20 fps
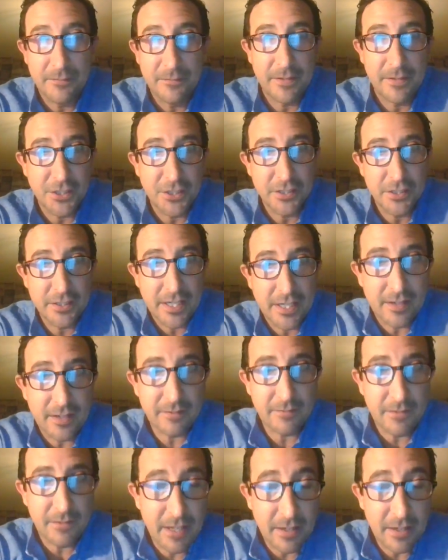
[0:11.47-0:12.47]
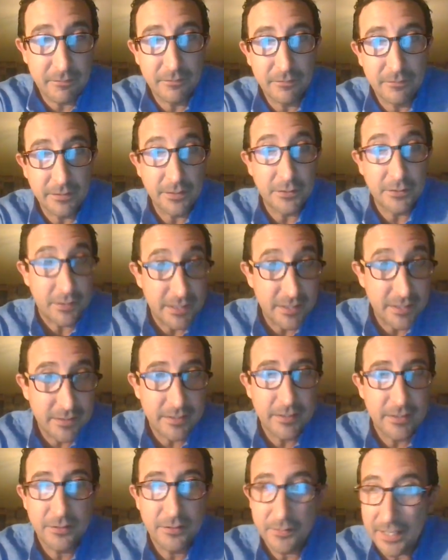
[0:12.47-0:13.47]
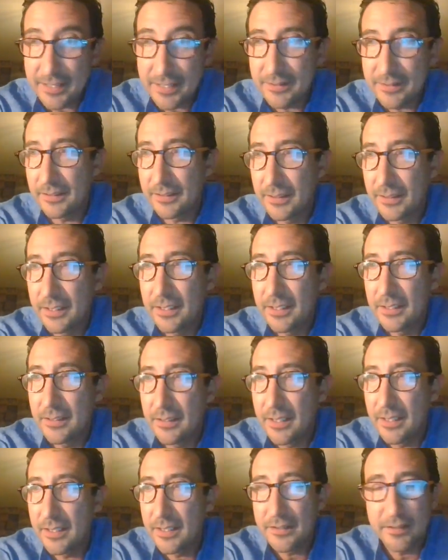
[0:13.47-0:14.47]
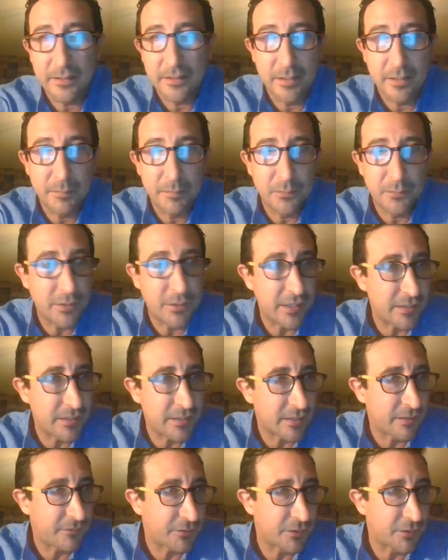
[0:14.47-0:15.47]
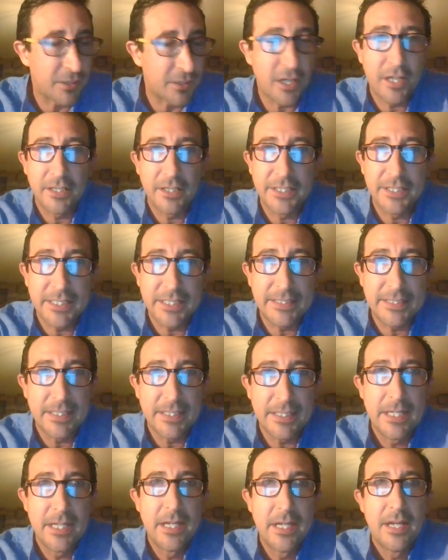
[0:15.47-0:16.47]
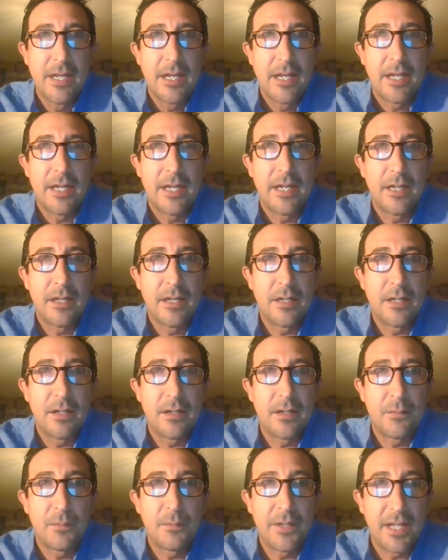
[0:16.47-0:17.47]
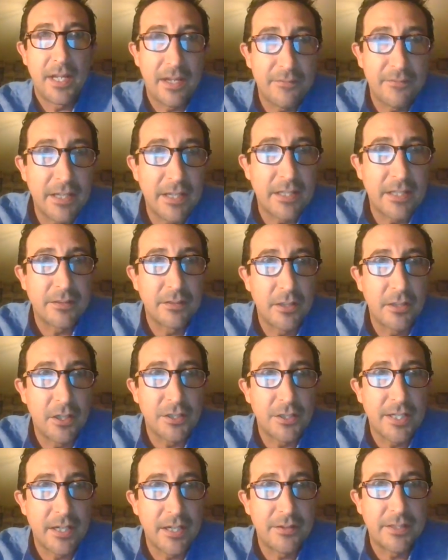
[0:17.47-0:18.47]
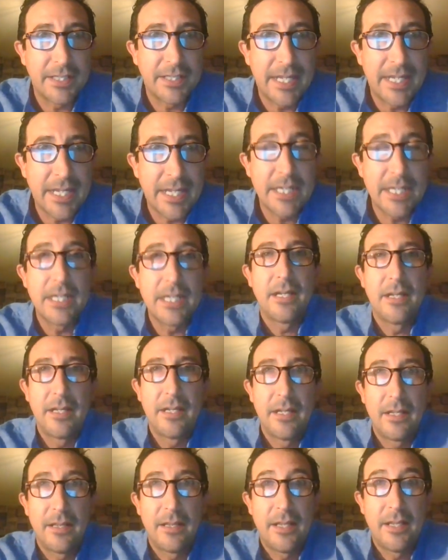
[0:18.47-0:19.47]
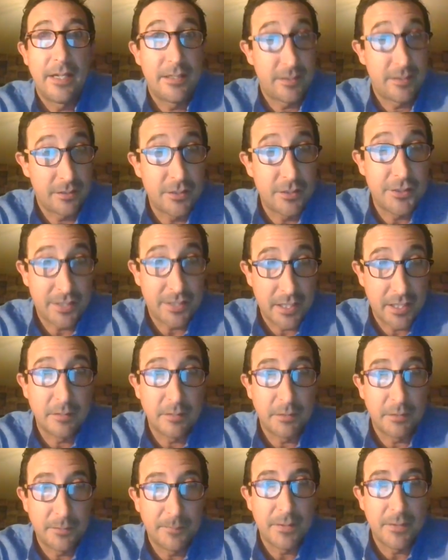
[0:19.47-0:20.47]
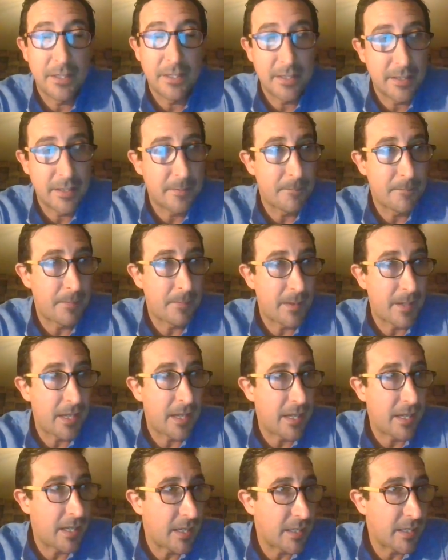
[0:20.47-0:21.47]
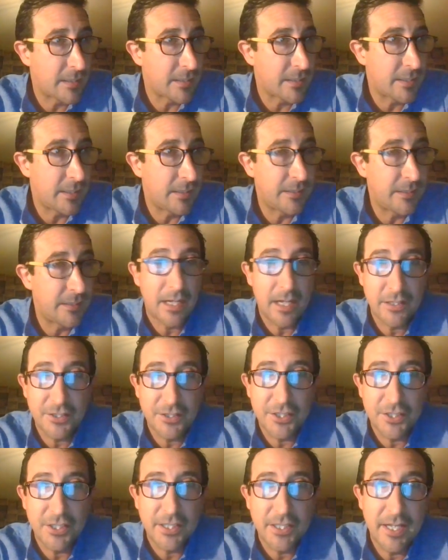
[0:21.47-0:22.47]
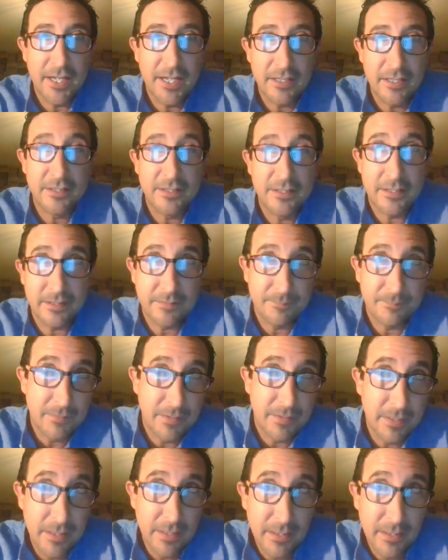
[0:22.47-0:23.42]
infections have increased drastically in the last couple of weeks after holidays. We have had to lock down again. That is understandable. And the task seek has